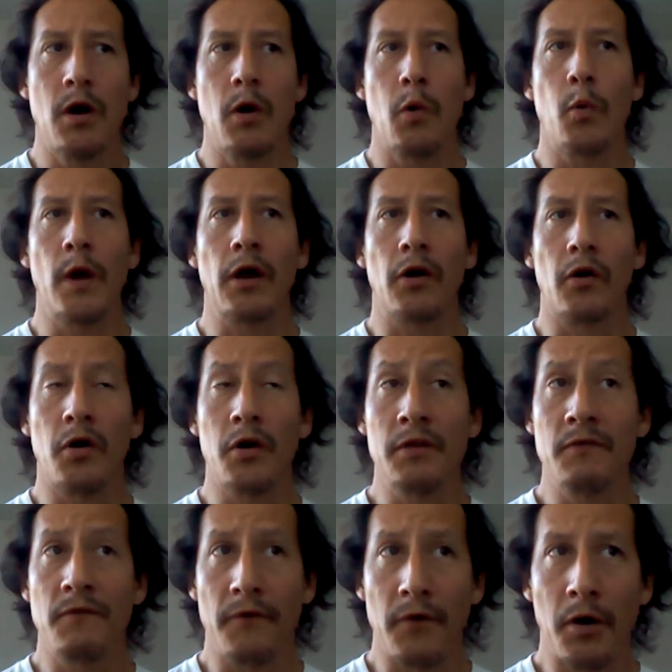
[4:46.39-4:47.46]
when going
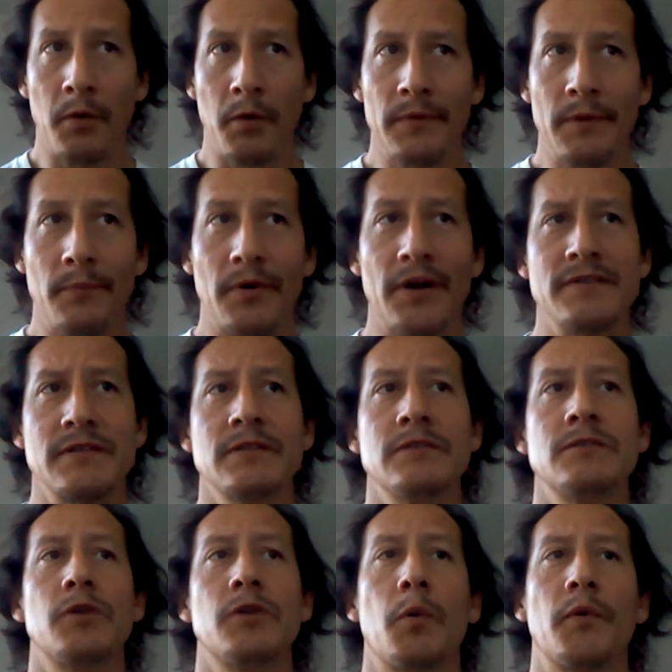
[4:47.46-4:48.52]
from the
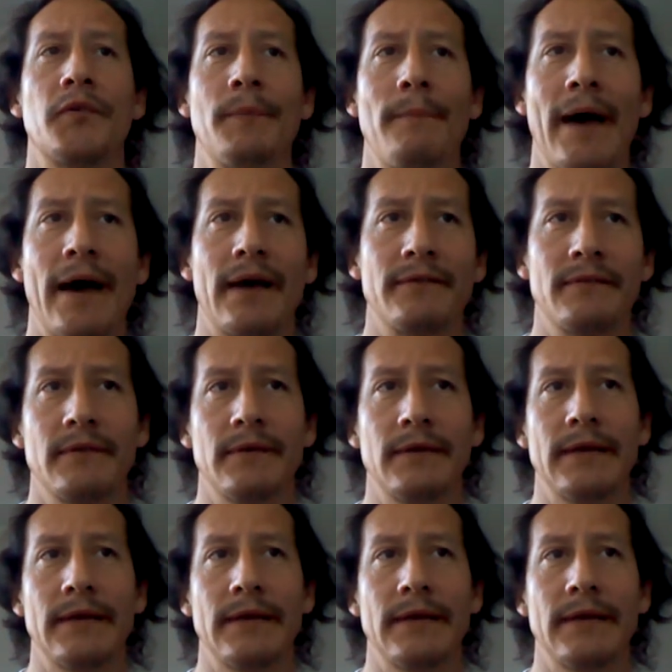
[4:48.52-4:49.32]
present towards the past.